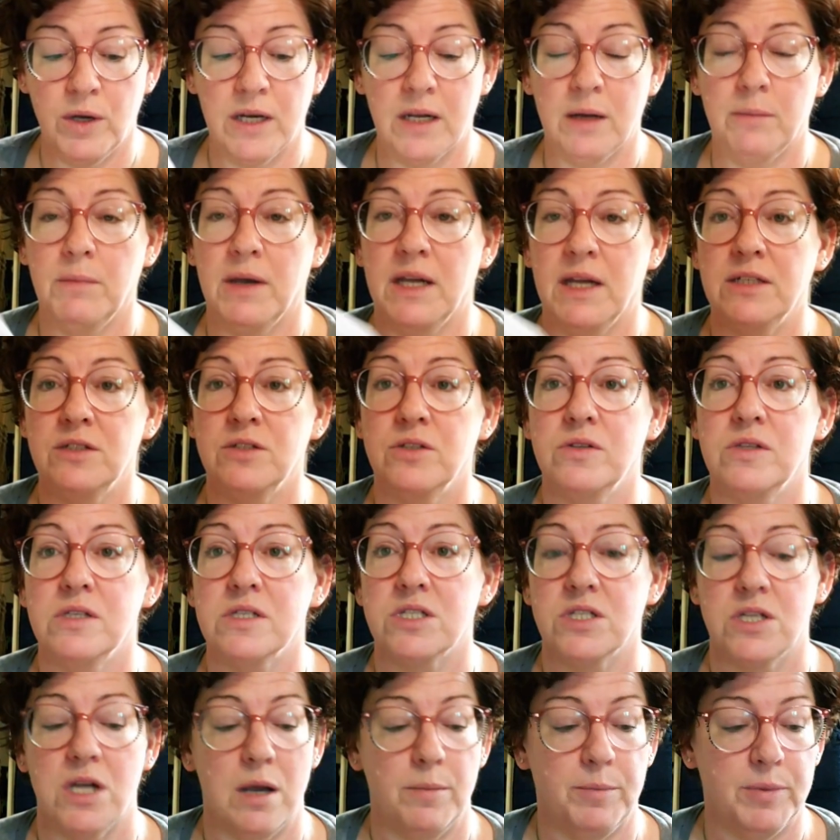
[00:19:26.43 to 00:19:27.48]
I might do this
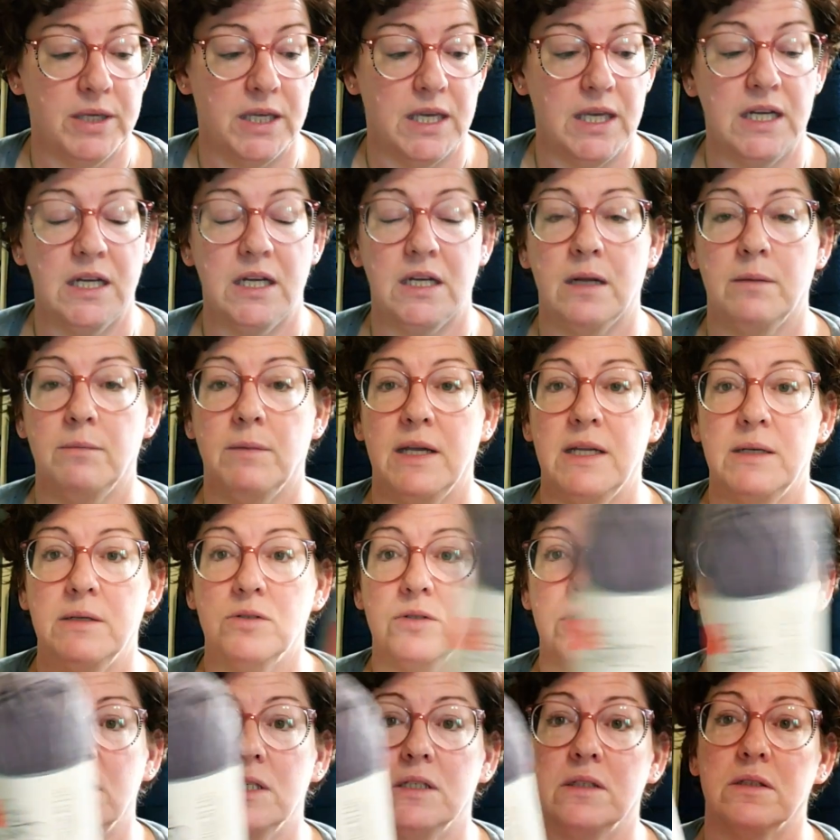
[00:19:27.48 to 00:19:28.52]
top again, and I might do
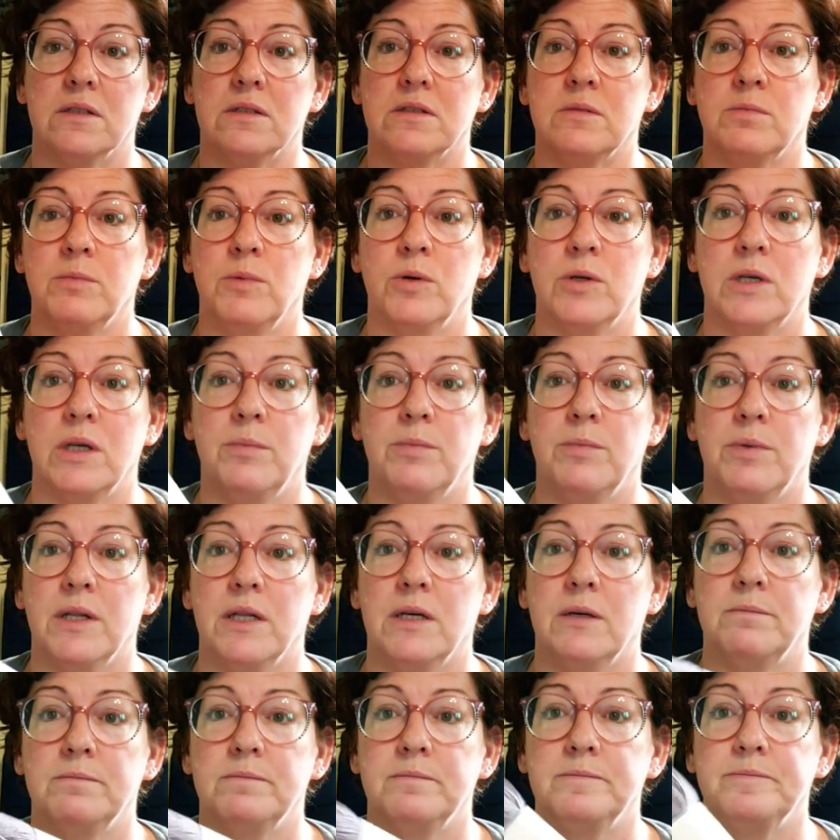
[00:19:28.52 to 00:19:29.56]
it in the smoky
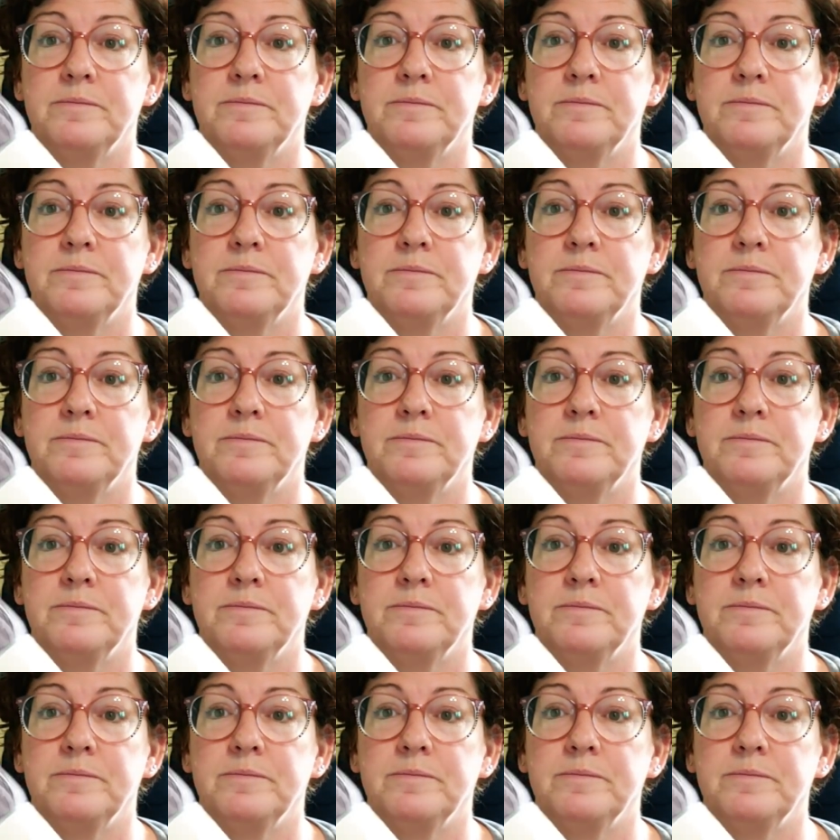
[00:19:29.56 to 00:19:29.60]
plum.